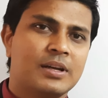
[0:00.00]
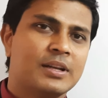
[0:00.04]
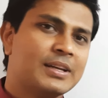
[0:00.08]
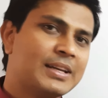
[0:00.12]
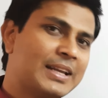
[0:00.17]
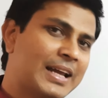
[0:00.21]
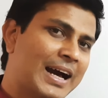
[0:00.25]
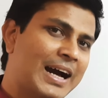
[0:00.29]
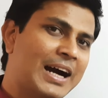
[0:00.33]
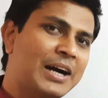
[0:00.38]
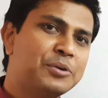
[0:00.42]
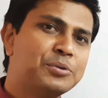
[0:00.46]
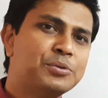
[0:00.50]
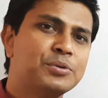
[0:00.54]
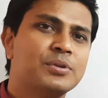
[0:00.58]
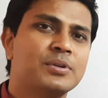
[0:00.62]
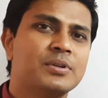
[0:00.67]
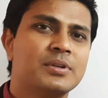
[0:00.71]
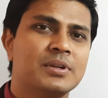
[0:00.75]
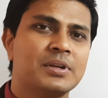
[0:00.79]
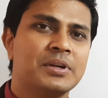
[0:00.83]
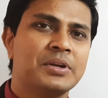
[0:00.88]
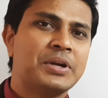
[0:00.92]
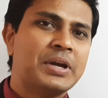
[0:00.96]
Now
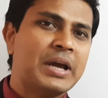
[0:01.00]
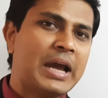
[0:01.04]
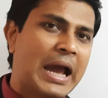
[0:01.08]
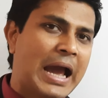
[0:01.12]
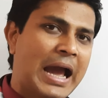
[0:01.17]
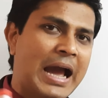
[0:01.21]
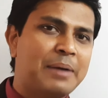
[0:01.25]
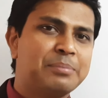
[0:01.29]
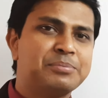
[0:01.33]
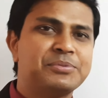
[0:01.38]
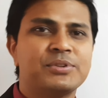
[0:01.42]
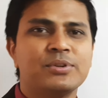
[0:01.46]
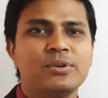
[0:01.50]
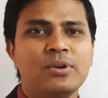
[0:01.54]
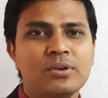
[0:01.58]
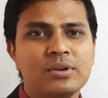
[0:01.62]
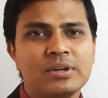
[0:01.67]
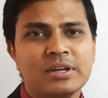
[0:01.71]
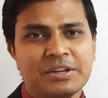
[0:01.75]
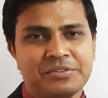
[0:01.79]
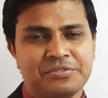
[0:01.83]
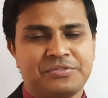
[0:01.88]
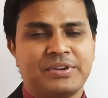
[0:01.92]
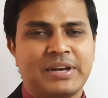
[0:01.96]
absolute
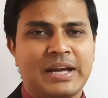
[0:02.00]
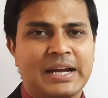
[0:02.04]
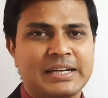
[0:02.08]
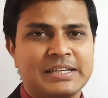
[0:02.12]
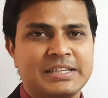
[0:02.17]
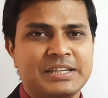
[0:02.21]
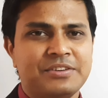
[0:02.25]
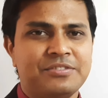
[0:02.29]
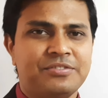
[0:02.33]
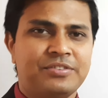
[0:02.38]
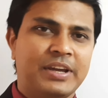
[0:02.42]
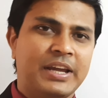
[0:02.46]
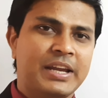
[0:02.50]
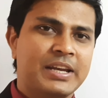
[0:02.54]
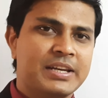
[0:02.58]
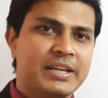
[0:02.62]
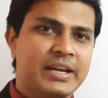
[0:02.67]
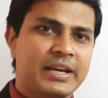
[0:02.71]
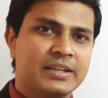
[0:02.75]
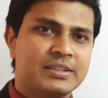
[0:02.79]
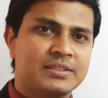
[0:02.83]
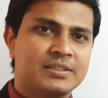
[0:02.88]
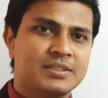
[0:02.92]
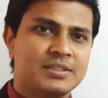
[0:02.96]
refractive
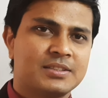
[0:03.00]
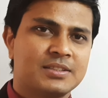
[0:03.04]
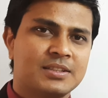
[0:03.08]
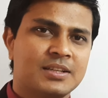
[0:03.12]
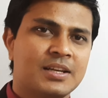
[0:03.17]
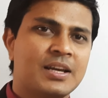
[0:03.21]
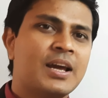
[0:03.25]
index.